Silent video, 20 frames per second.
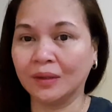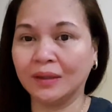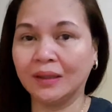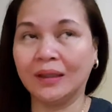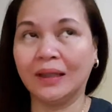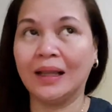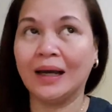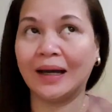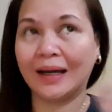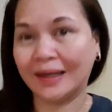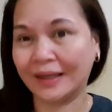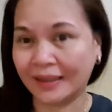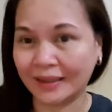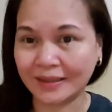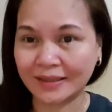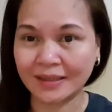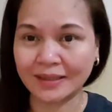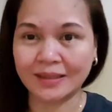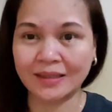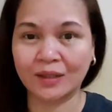
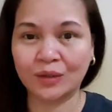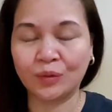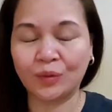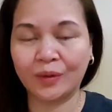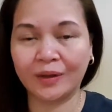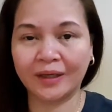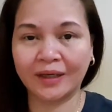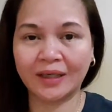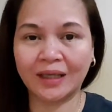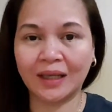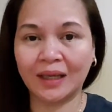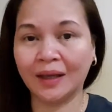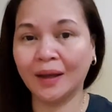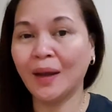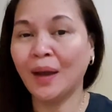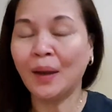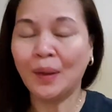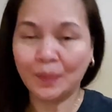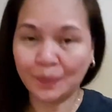lights is not working,